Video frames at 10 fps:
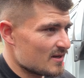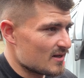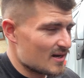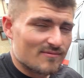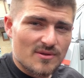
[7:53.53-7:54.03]

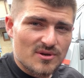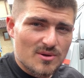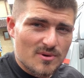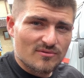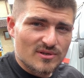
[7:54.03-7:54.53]
a lap around the
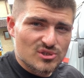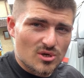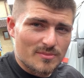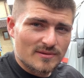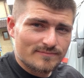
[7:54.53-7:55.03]
Nürburgring
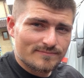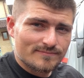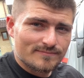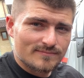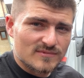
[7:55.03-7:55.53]
showed me.
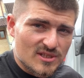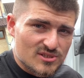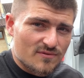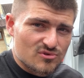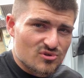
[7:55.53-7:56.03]
So let's
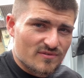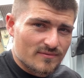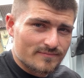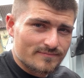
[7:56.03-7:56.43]
go for a drive.